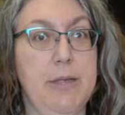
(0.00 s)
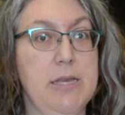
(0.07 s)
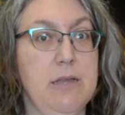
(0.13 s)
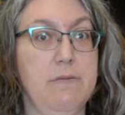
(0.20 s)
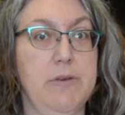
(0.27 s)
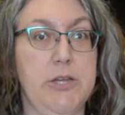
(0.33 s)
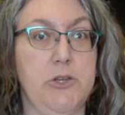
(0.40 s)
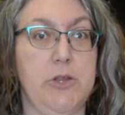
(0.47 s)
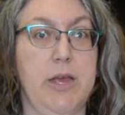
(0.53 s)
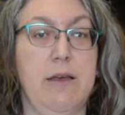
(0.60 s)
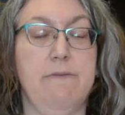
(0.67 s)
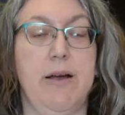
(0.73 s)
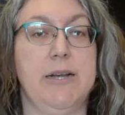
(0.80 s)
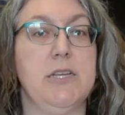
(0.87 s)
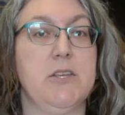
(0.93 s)
individually I
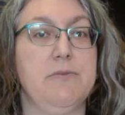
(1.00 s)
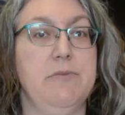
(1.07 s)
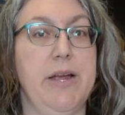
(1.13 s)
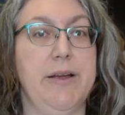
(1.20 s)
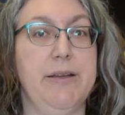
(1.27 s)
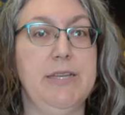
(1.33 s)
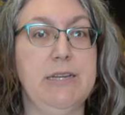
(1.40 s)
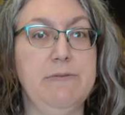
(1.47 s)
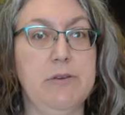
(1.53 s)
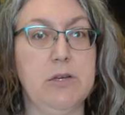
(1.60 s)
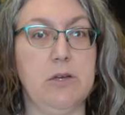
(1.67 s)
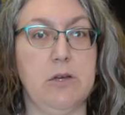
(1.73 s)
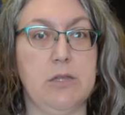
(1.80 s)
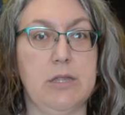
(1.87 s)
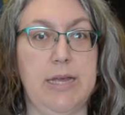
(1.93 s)
find is very
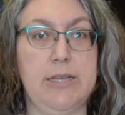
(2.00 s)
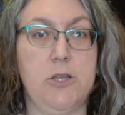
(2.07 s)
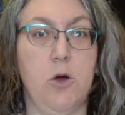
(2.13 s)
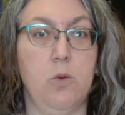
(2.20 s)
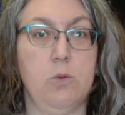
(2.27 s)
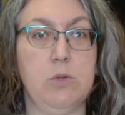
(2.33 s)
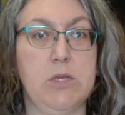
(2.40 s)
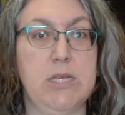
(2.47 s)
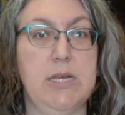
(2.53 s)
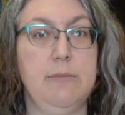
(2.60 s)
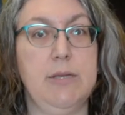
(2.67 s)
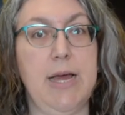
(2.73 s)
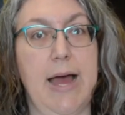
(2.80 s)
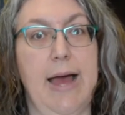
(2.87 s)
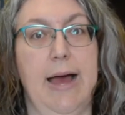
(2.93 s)
difficult. They don't seem
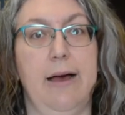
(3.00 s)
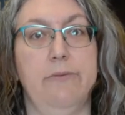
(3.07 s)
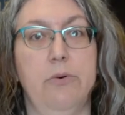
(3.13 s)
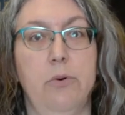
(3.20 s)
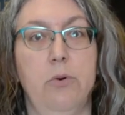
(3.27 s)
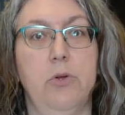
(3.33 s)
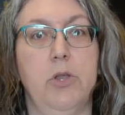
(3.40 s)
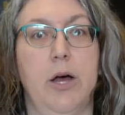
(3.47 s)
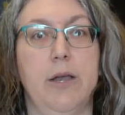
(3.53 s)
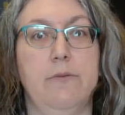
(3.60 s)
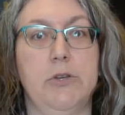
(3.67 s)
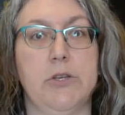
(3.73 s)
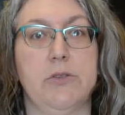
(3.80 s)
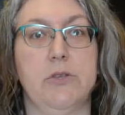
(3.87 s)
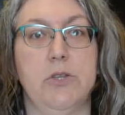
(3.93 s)
to have a whole lot of
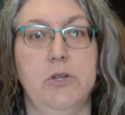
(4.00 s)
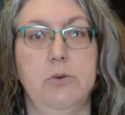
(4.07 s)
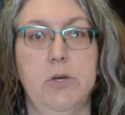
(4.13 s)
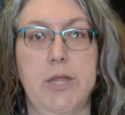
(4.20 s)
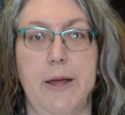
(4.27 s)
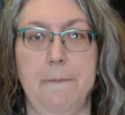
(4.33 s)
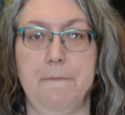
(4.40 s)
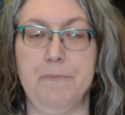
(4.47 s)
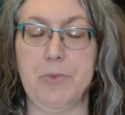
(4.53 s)
just the 2 of them.